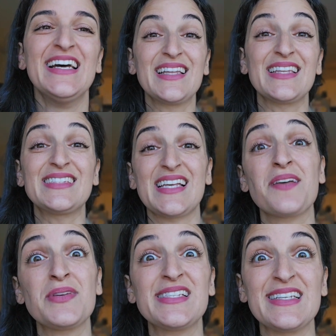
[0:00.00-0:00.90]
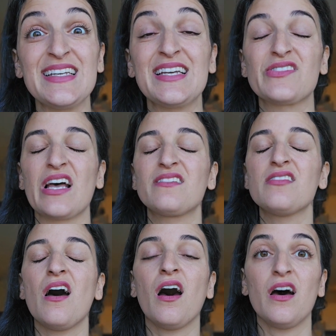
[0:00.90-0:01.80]
The CMEC gives a
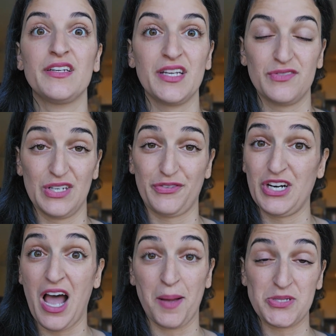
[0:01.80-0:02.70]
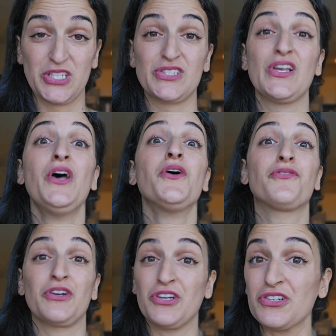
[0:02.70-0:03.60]
ton of different options for
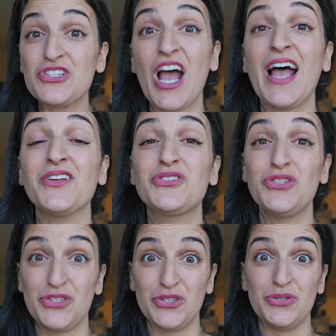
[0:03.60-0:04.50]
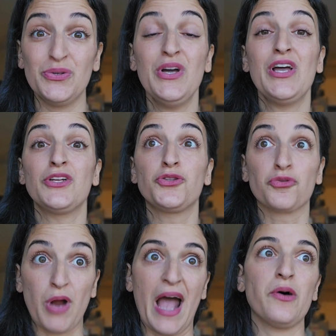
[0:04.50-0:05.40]
your child to do
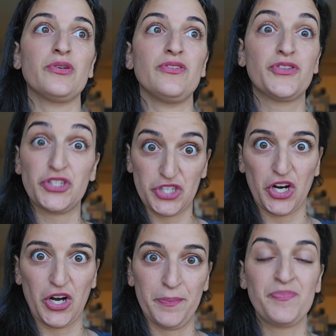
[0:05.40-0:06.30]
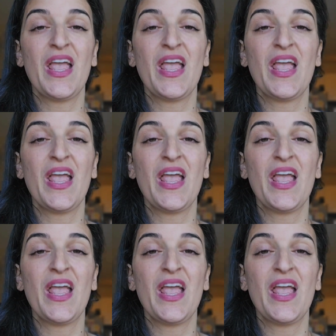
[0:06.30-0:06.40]
throughout the term.